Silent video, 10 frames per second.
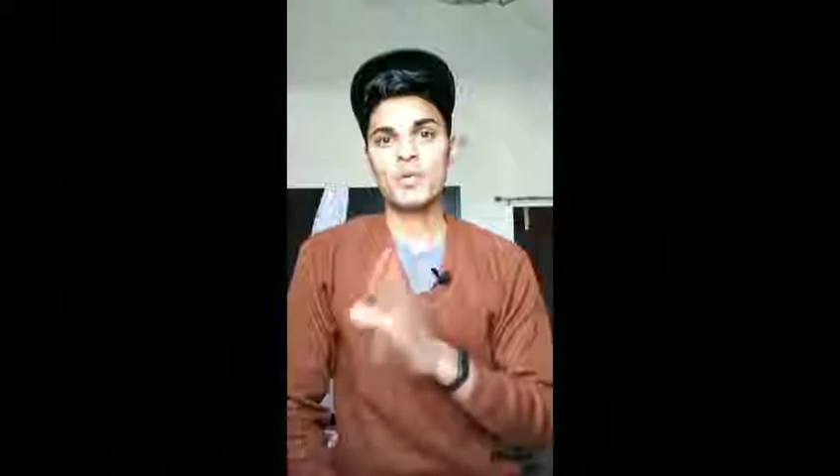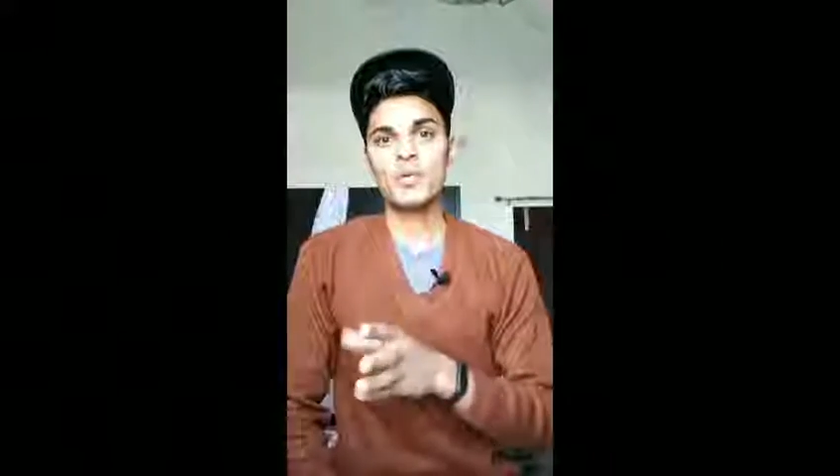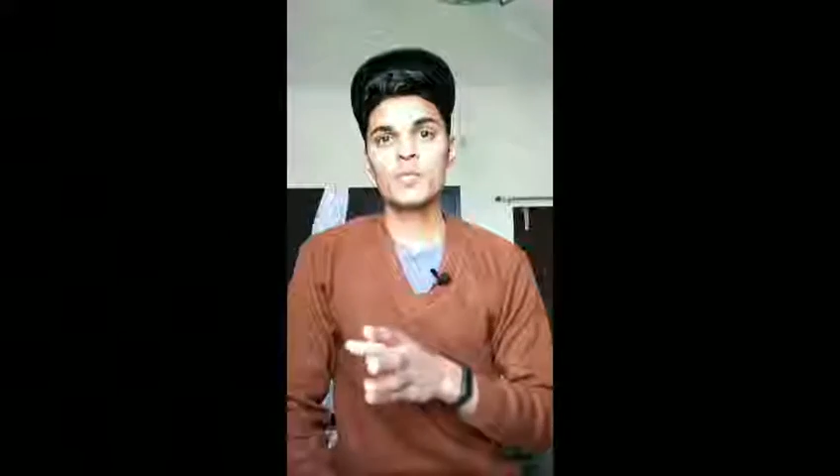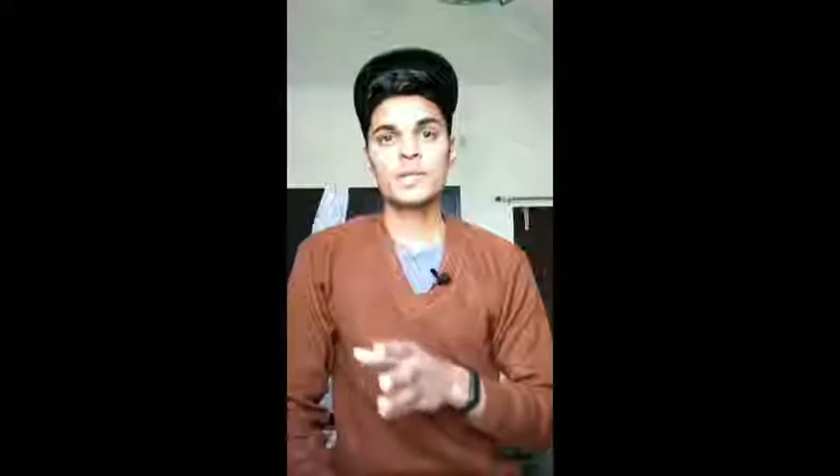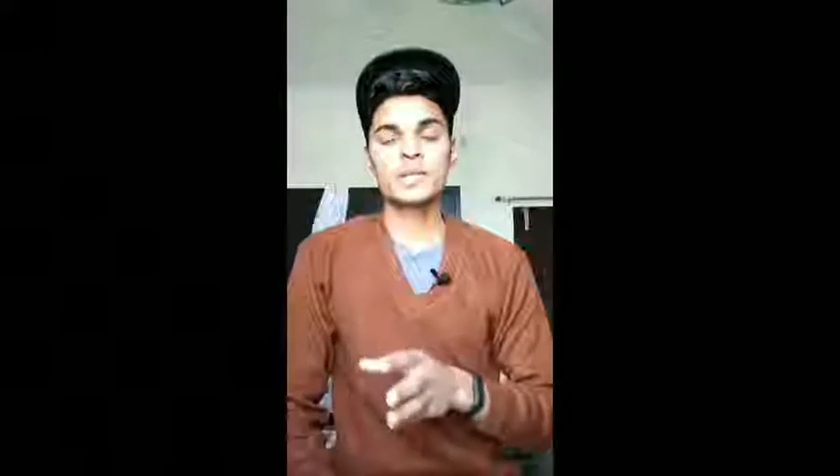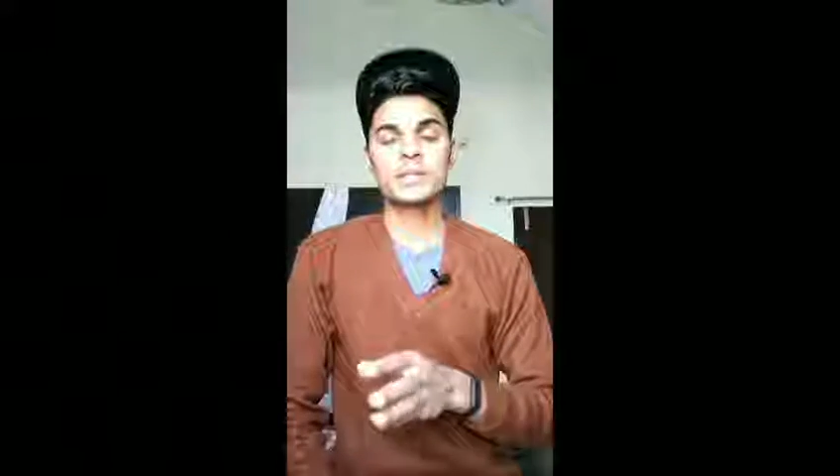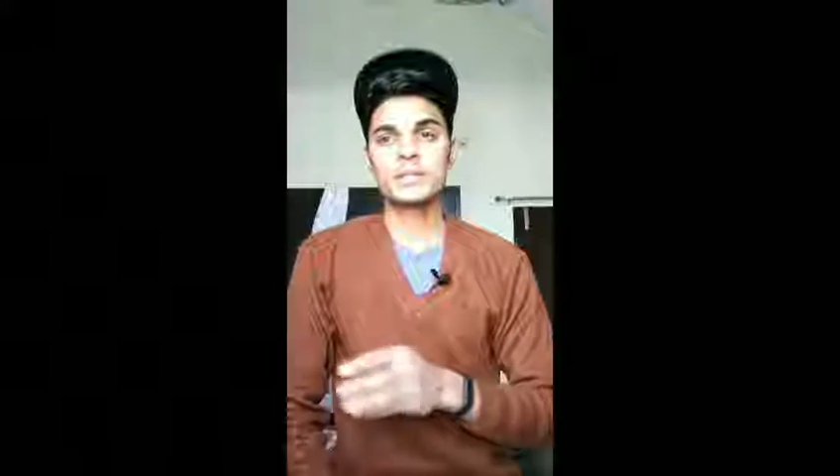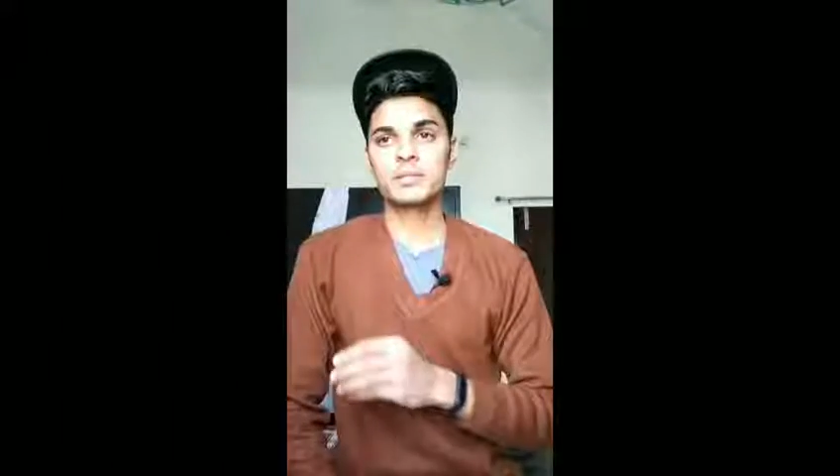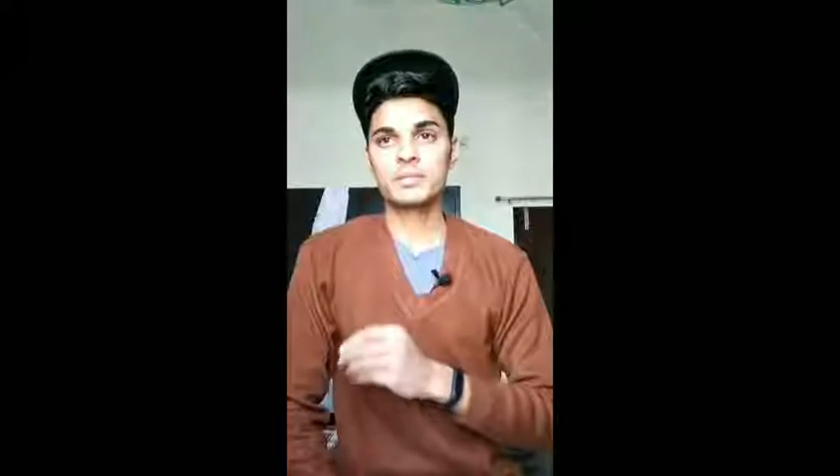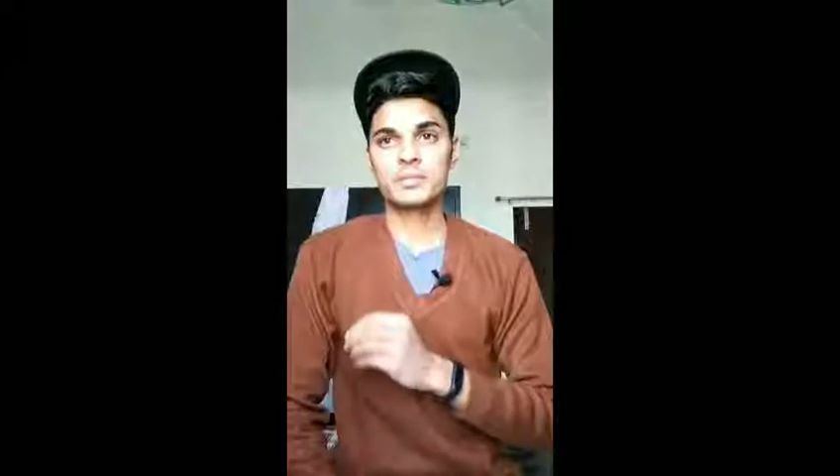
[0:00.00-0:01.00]

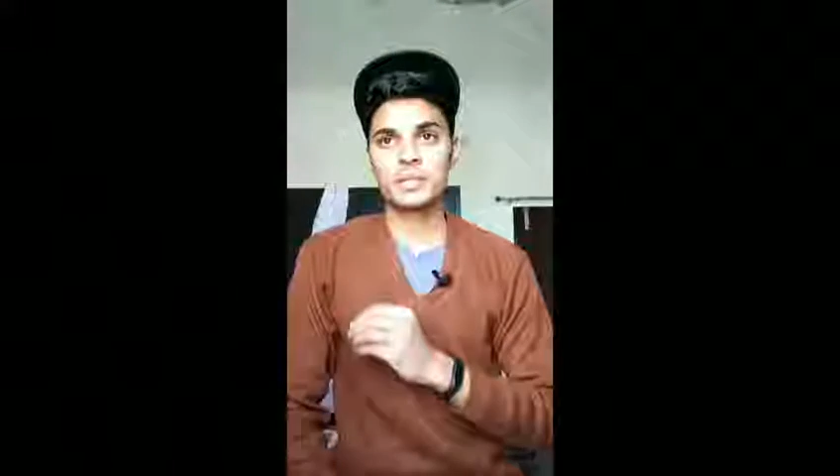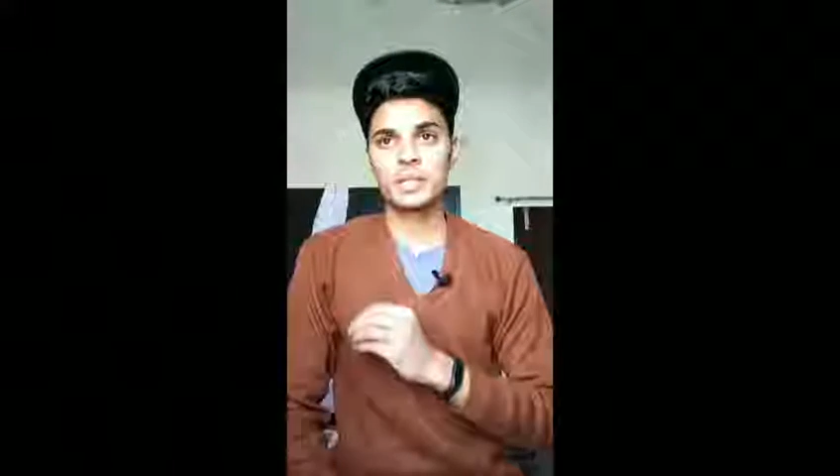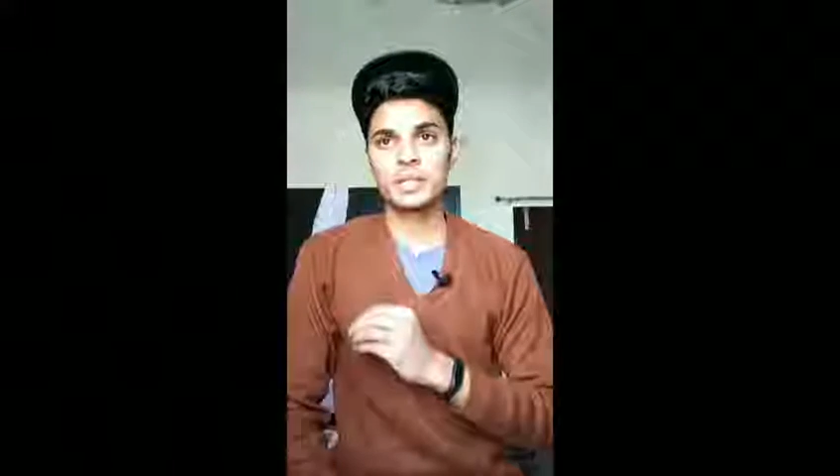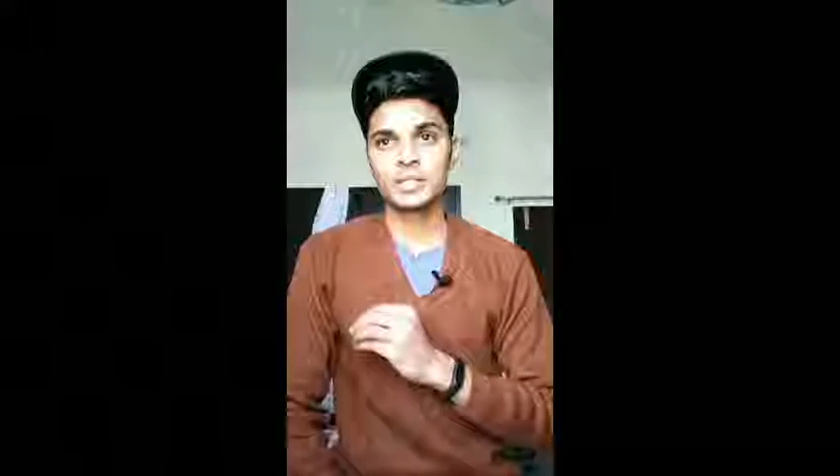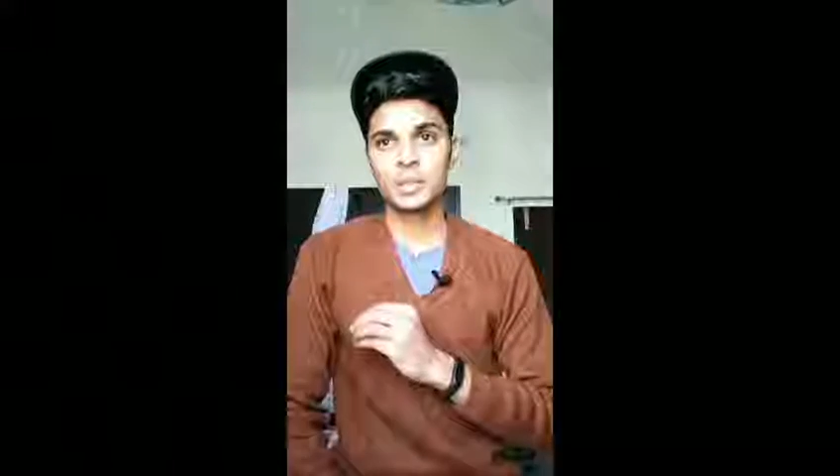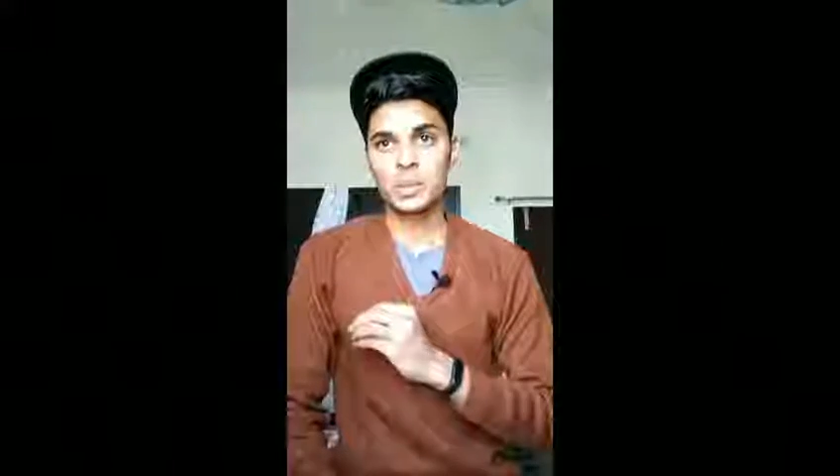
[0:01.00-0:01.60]
movie is really